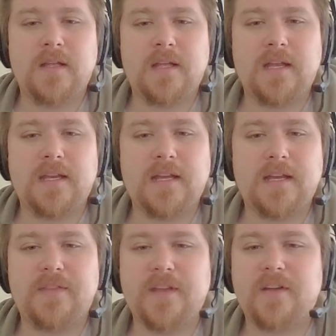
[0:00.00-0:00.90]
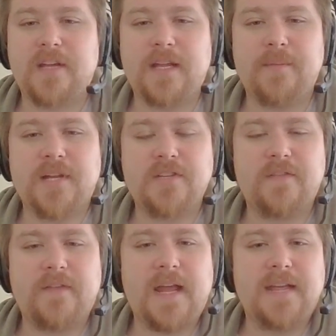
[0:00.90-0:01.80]
And now they're going to get a bunch
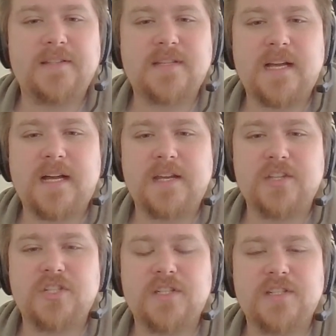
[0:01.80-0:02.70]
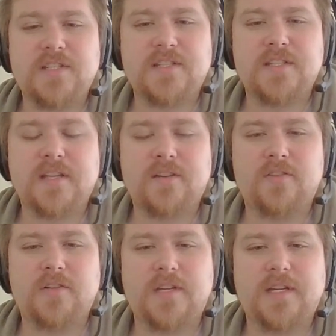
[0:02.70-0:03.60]
of 8 carnages. They're
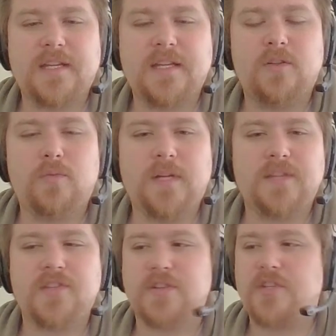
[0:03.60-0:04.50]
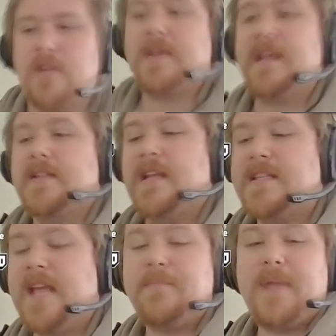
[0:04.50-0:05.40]
all going to kill one. So it's going to be a
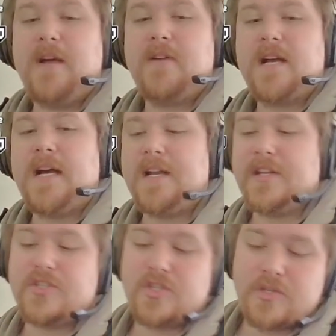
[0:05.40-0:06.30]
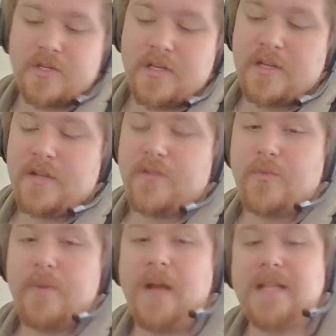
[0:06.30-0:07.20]
10 power carnage.
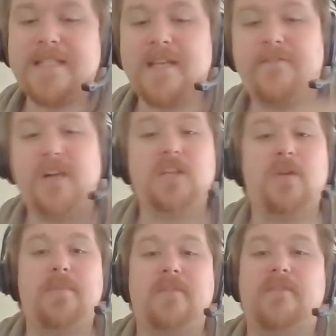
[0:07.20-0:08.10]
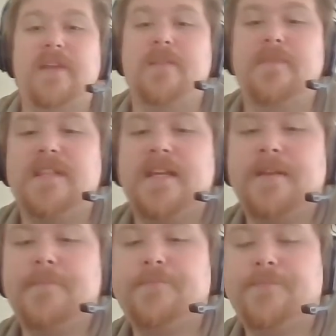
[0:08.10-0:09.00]
We might see a follow-up of a venom in
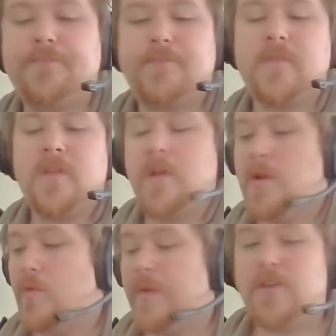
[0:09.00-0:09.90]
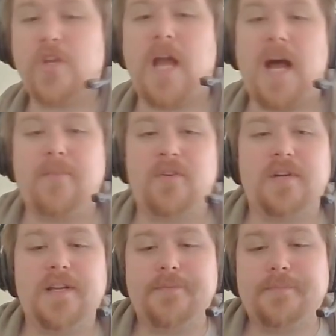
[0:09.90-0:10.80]
there. We could
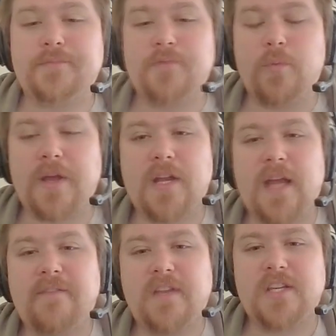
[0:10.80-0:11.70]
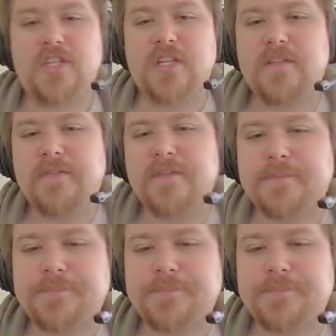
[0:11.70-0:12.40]
armor it. We're going to have initiative.